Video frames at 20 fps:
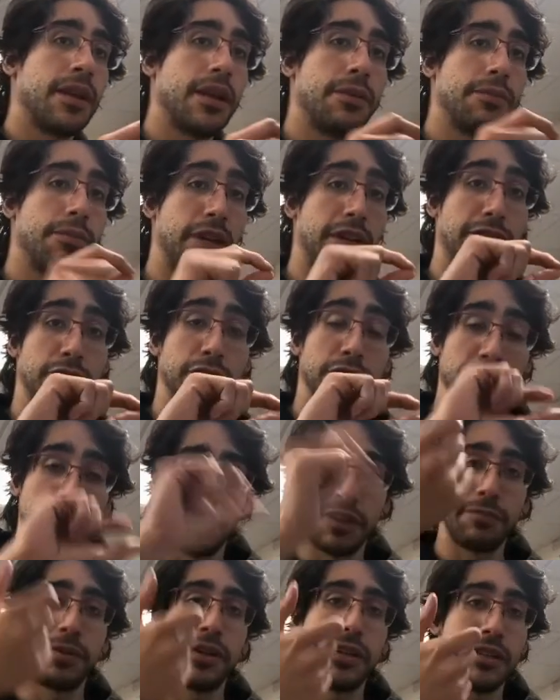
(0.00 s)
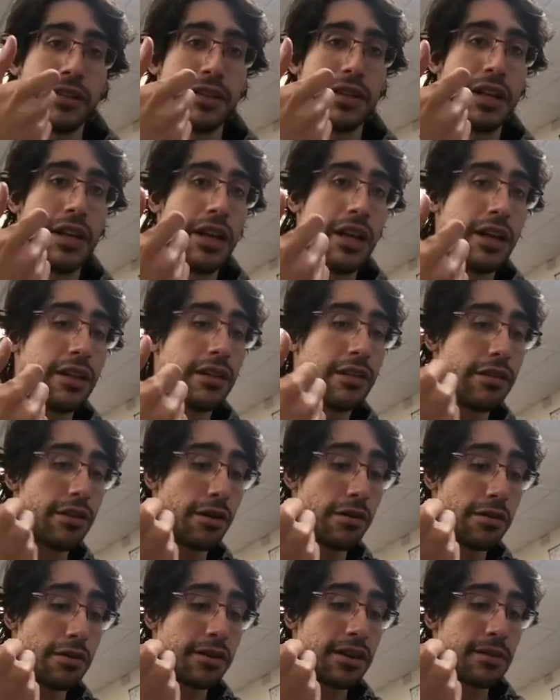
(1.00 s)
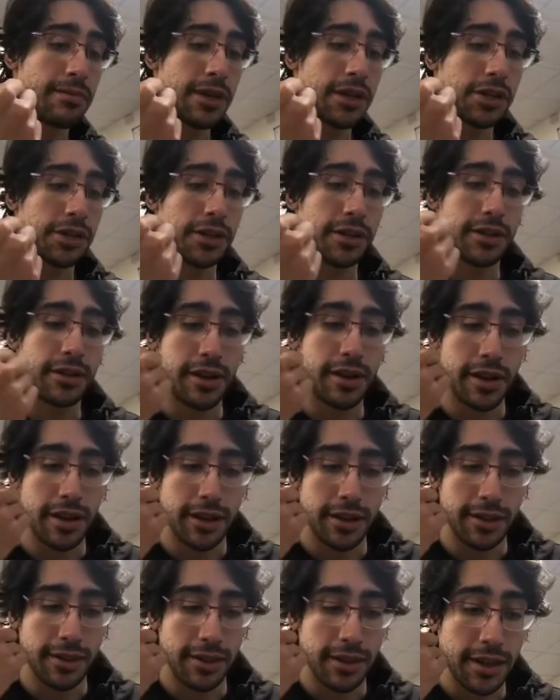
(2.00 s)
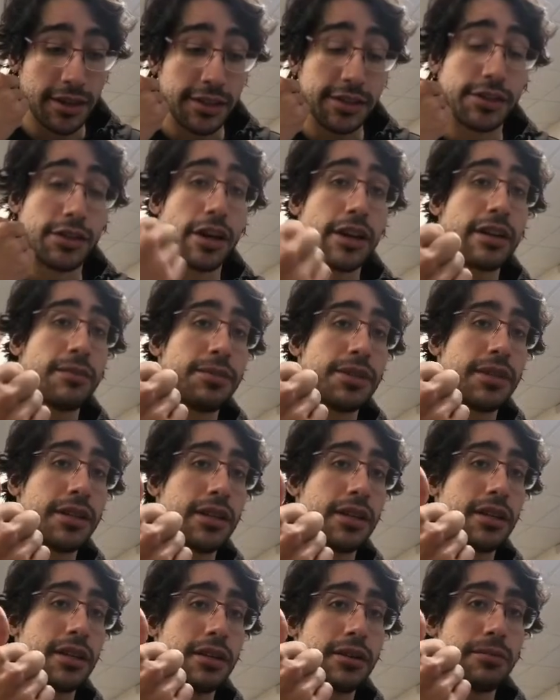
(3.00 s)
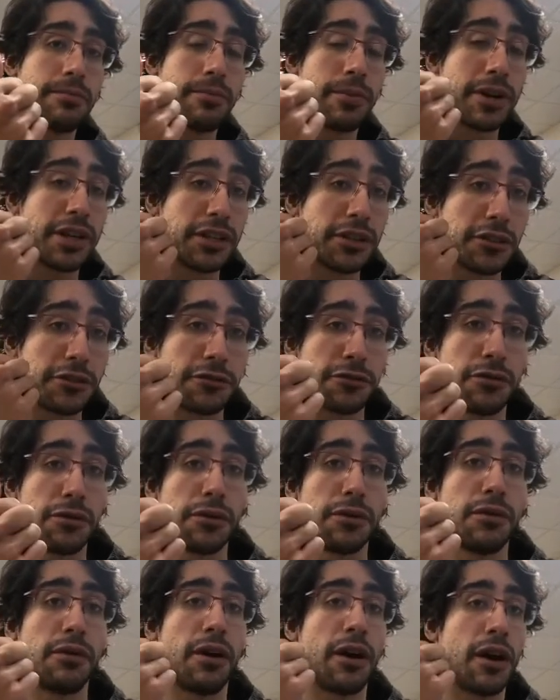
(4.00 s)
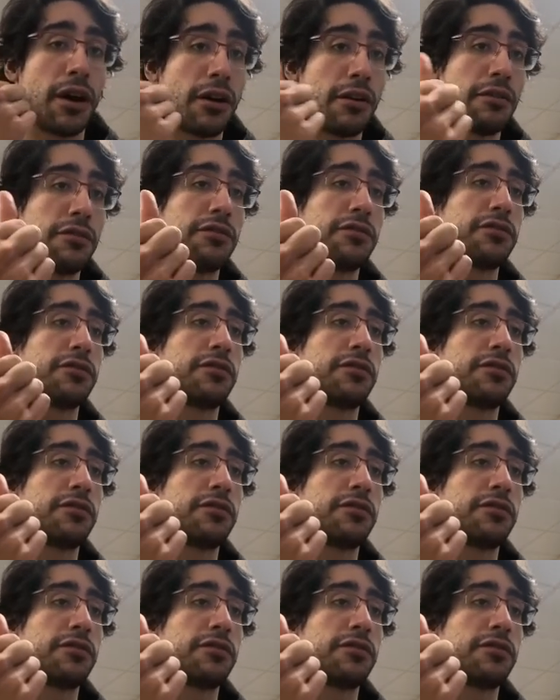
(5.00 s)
But if you flip it, the other dimension is not empty, but is full of